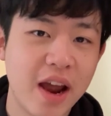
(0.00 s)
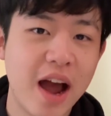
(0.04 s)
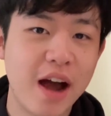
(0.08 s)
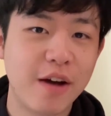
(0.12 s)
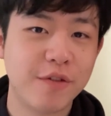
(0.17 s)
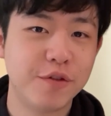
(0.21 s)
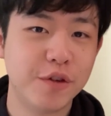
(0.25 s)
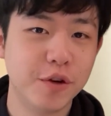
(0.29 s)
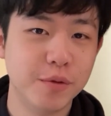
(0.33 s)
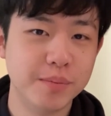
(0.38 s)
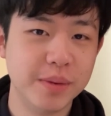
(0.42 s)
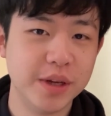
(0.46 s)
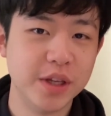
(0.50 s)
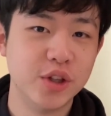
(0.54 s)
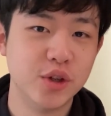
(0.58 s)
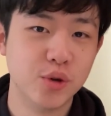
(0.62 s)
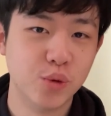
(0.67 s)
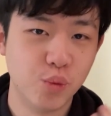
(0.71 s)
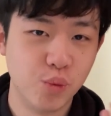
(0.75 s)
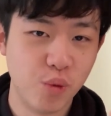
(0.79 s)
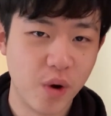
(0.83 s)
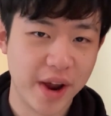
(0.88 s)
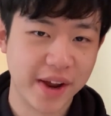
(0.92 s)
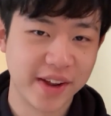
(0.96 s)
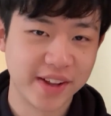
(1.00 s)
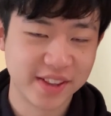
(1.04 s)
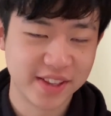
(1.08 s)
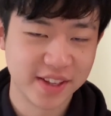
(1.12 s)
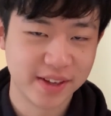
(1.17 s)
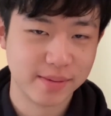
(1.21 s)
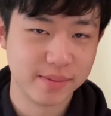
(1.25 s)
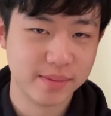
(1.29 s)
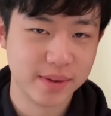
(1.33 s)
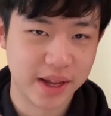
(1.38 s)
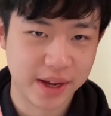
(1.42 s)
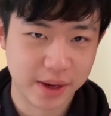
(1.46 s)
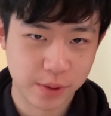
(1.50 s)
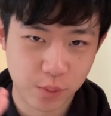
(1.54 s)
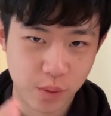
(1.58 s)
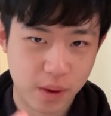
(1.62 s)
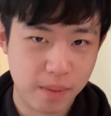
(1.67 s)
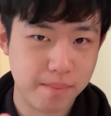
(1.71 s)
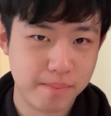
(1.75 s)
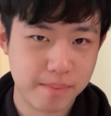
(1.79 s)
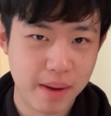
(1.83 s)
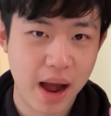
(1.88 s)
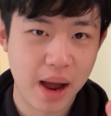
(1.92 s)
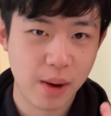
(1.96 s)
hard for me to rank them like
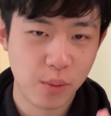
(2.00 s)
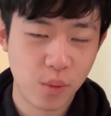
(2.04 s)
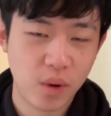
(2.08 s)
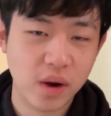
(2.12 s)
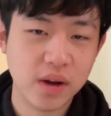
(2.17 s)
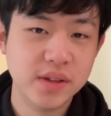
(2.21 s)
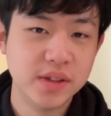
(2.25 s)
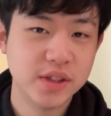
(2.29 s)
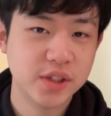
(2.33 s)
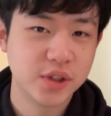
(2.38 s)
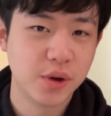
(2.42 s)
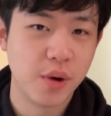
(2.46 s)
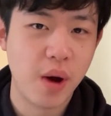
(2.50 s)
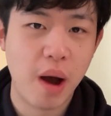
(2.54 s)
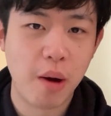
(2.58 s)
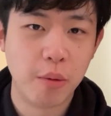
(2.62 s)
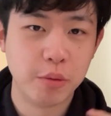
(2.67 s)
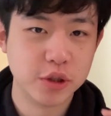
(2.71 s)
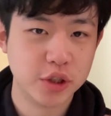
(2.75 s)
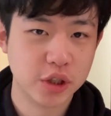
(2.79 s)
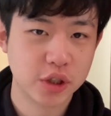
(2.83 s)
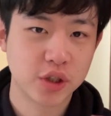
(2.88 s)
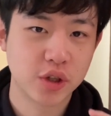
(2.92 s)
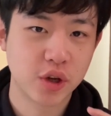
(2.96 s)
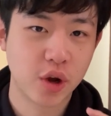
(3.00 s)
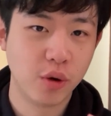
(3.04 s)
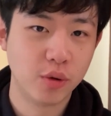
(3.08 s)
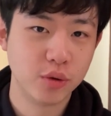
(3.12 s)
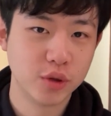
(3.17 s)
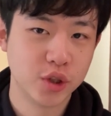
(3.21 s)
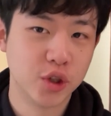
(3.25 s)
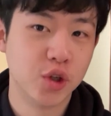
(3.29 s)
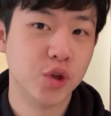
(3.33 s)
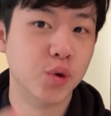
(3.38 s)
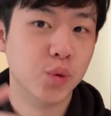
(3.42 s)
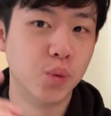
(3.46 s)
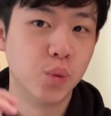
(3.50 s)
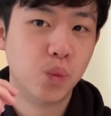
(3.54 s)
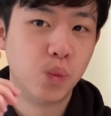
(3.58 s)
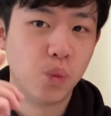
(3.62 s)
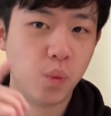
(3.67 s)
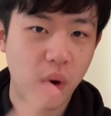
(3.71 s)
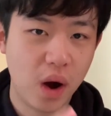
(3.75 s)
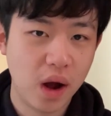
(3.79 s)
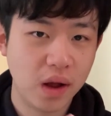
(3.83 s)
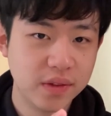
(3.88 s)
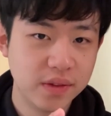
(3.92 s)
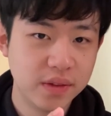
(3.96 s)
one by one. So I will just go to
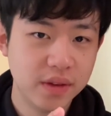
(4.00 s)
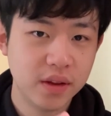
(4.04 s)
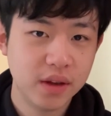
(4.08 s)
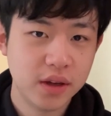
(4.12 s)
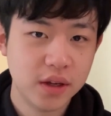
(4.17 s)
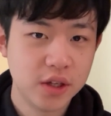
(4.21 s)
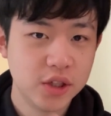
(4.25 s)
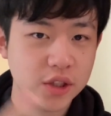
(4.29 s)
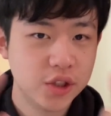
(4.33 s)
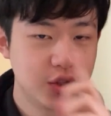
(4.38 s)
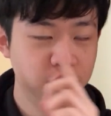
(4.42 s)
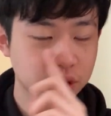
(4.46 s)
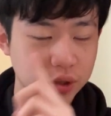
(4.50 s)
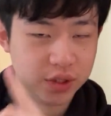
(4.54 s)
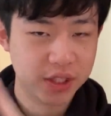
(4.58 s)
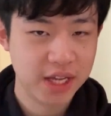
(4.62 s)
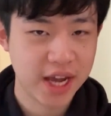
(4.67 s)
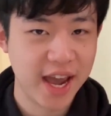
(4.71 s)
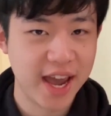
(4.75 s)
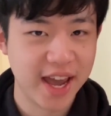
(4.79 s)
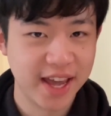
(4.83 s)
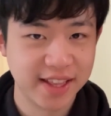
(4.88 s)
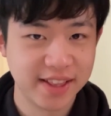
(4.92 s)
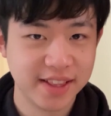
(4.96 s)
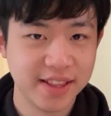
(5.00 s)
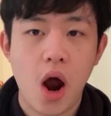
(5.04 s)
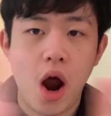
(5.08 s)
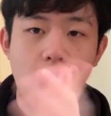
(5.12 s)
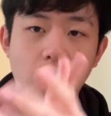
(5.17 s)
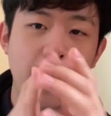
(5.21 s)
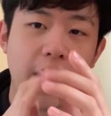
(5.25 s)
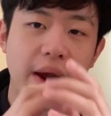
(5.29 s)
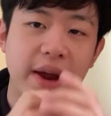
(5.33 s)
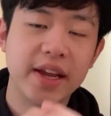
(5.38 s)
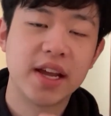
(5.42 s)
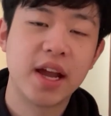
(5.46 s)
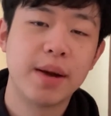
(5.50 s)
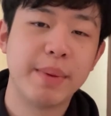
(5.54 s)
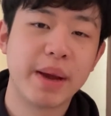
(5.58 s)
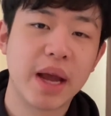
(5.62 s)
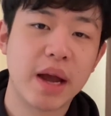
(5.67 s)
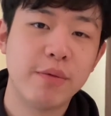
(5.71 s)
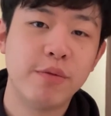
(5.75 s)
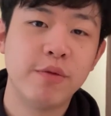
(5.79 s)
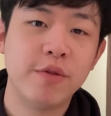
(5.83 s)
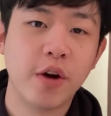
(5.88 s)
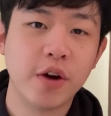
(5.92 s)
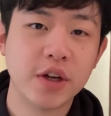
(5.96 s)
one, to 10. All right, coming
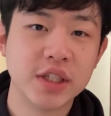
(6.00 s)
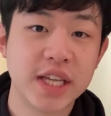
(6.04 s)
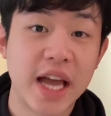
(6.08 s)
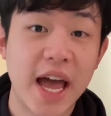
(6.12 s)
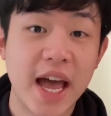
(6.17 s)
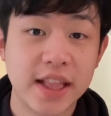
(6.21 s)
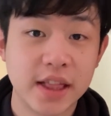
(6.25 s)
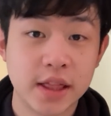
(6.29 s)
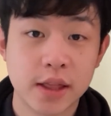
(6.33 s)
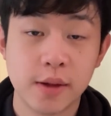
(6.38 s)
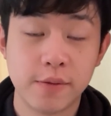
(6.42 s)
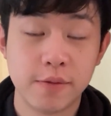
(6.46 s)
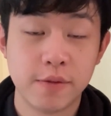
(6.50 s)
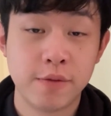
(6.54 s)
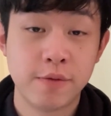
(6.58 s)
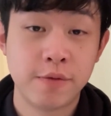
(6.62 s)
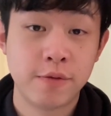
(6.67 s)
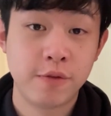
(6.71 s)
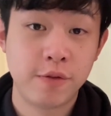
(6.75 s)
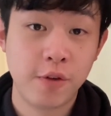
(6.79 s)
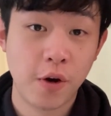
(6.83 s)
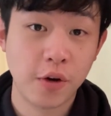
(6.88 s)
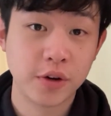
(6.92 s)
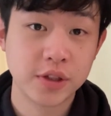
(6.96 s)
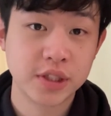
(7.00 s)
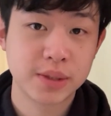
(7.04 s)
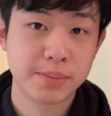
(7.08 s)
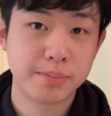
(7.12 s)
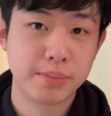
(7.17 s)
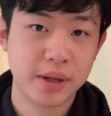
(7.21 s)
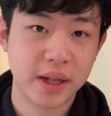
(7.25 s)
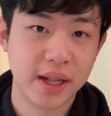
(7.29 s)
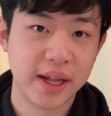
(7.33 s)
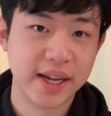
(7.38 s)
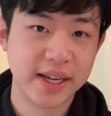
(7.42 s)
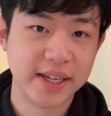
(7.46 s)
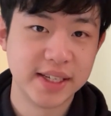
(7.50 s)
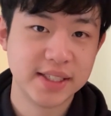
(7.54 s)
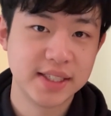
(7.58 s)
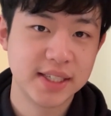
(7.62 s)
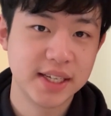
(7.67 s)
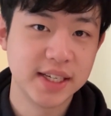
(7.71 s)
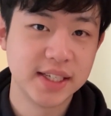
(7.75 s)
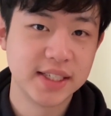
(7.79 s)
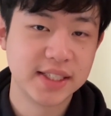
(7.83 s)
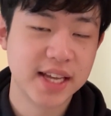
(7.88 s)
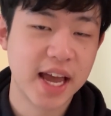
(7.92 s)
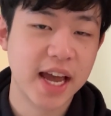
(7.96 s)
up first at the first place
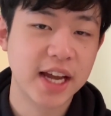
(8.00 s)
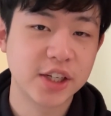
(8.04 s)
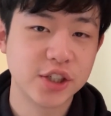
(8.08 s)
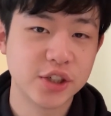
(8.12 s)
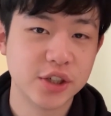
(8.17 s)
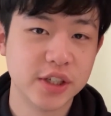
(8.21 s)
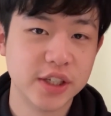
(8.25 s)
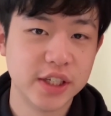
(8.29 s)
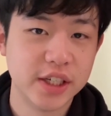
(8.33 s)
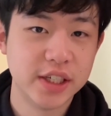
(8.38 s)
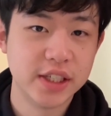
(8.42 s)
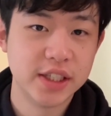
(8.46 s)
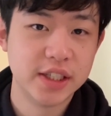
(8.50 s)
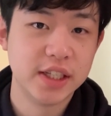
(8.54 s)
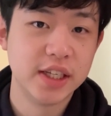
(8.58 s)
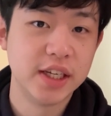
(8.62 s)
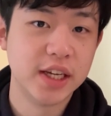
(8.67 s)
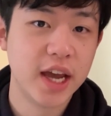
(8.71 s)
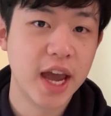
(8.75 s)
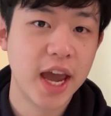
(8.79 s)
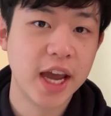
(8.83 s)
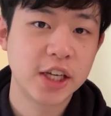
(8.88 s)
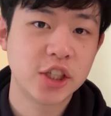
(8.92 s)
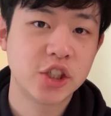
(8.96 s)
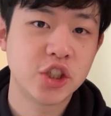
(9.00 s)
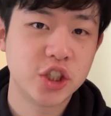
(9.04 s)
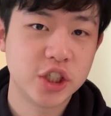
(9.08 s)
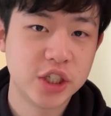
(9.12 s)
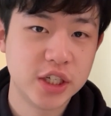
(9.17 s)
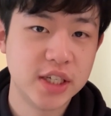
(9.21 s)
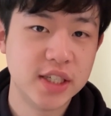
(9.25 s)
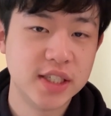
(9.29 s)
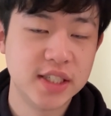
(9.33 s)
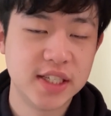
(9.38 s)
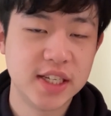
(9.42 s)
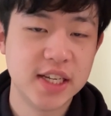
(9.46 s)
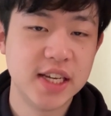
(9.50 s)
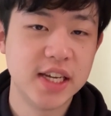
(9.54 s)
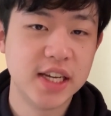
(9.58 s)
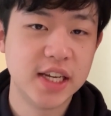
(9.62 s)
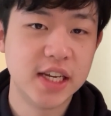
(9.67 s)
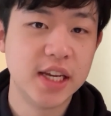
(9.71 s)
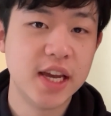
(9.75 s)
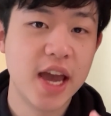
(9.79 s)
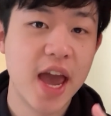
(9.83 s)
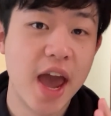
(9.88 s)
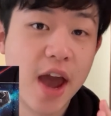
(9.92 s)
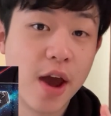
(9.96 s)
is actually the
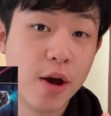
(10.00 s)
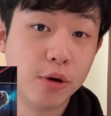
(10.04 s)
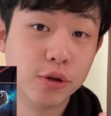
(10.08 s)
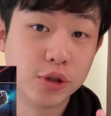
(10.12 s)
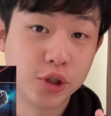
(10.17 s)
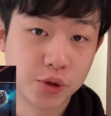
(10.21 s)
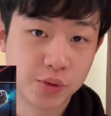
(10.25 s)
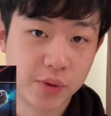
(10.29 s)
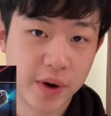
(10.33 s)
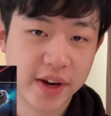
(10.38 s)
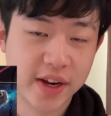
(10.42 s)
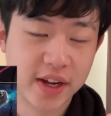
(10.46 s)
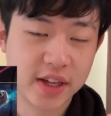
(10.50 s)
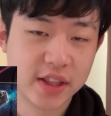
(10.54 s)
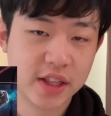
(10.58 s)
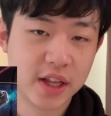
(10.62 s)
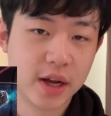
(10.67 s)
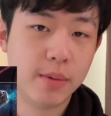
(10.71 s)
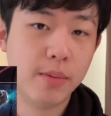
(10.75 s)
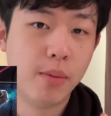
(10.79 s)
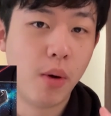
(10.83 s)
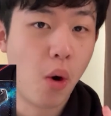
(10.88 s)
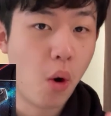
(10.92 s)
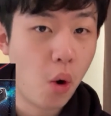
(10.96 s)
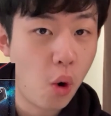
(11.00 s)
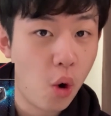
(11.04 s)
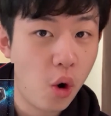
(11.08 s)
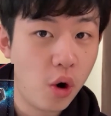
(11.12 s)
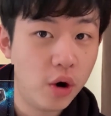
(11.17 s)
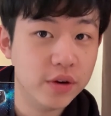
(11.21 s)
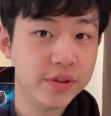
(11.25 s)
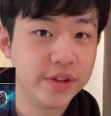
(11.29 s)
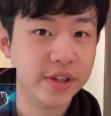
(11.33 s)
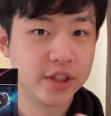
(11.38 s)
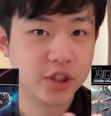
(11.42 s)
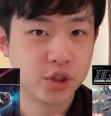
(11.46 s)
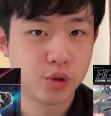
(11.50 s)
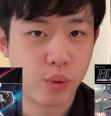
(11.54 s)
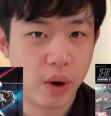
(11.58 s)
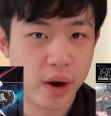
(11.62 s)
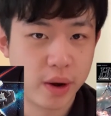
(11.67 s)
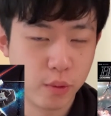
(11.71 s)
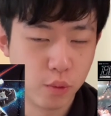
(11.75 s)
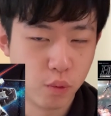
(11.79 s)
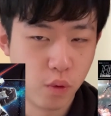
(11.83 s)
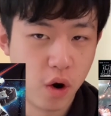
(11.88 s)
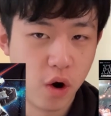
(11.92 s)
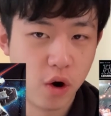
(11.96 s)
HGCE Aile Strike Gundam or the
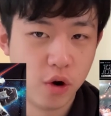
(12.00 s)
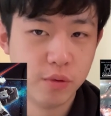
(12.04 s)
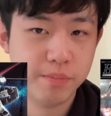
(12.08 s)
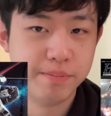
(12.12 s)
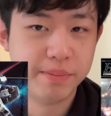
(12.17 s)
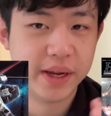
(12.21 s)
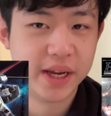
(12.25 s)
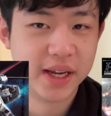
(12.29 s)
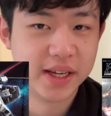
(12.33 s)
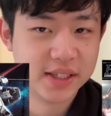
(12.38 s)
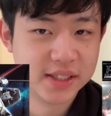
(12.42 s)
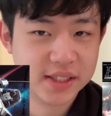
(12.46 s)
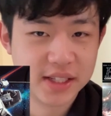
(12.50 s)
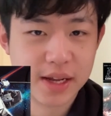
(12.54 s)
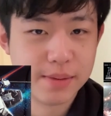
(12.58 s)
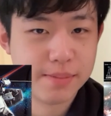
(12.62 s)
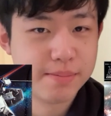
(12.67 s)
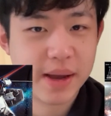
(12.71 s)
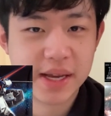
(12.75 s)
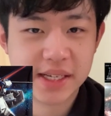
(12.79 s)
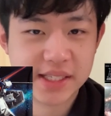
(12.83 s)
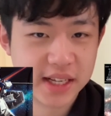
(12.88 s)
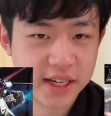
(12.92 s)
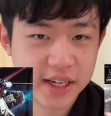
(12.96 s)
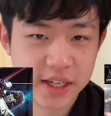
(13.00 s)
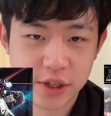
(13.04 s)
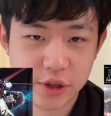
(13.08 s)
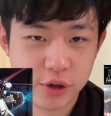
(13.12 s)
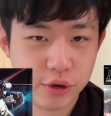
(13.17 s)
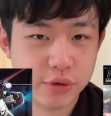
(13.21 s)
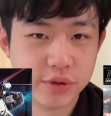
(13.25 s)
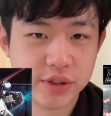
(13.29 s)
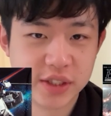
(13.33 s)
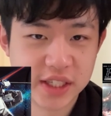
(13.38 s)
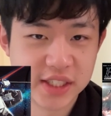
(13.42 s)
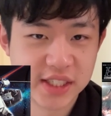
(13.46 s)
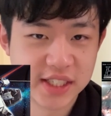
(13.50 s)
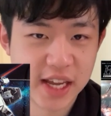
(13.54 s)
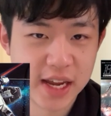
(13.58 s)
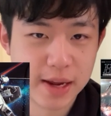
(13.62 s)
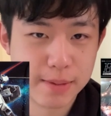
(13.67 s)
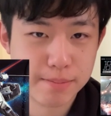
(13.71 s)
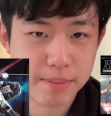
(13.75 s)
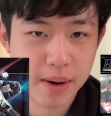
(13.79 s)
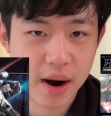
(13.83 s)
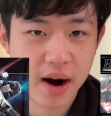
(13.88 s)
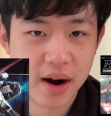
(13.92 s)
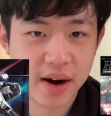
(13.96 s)
Strike Rouge because they basically use the
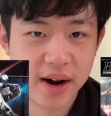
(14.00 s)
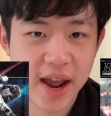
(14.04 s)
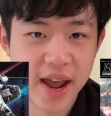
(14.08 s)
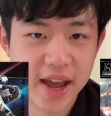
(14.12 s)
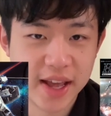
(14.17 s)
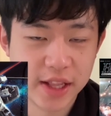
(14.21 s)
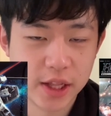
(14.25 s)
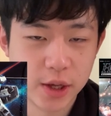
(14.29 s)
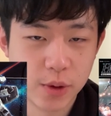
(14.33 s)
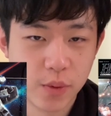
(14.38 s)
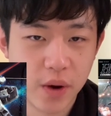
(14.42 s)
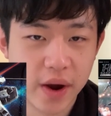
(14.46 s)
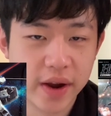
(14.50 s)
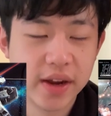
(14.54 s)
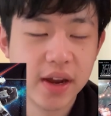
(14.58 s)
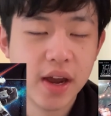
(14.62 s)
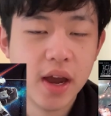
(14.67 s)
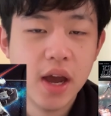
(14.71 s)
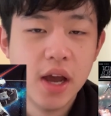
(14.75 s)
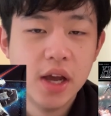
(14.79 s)
same part anyway.